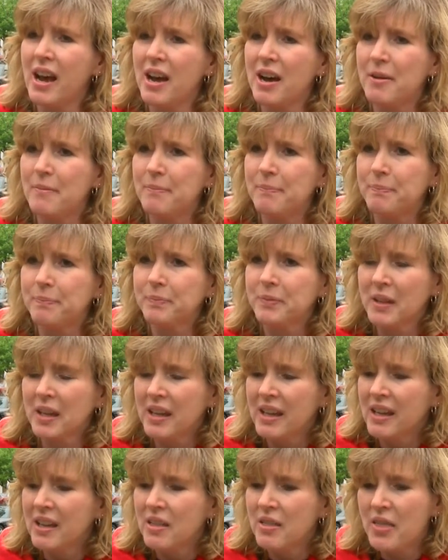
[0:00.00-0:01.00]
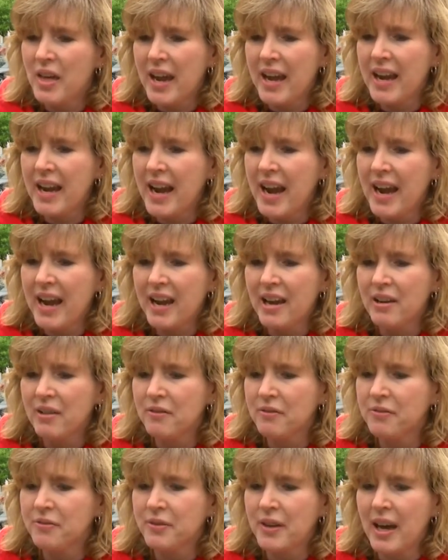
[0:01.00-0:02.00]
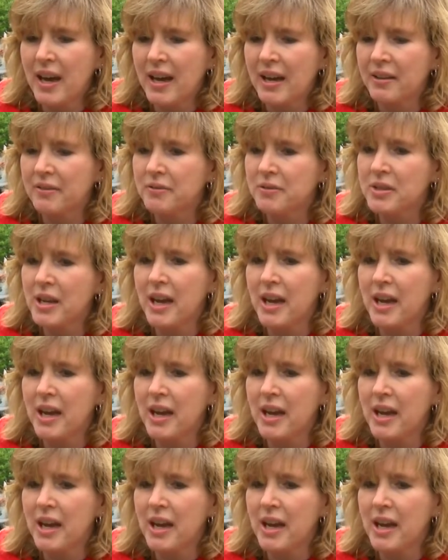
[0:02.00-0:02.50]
Um, they have uh,